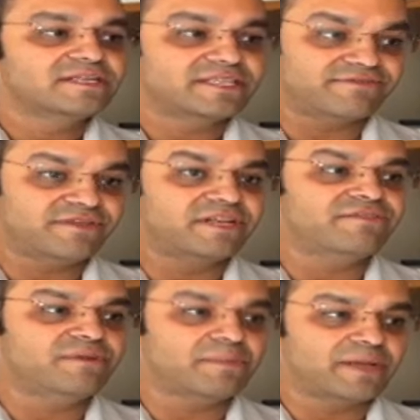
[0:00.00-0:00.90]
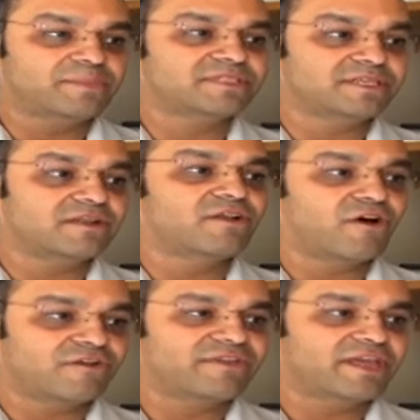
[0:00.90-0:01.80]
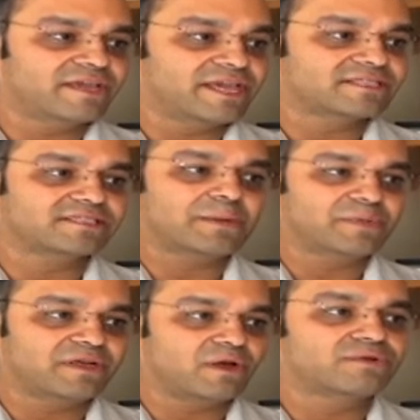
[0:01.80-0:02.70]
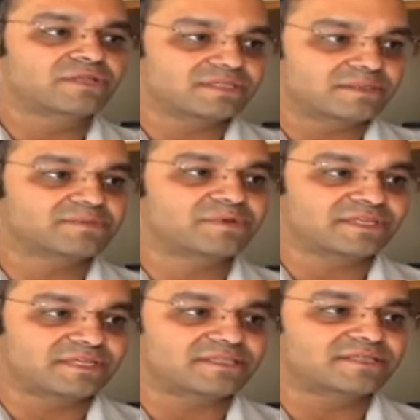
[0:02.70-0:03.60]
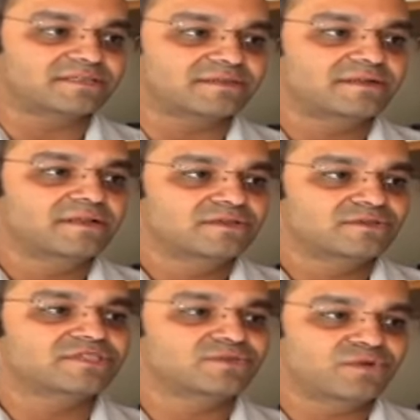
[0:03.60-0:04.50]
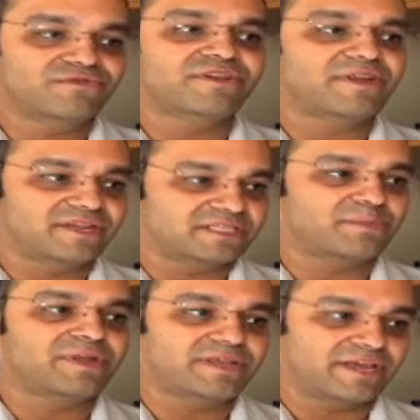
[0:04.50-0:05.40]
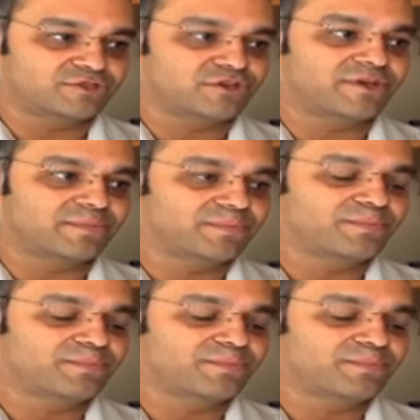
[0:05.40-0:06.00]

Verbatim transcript: definitely we might be seeing a lot of dengue cases coming around this particular season. So this is what we are anticipating actually.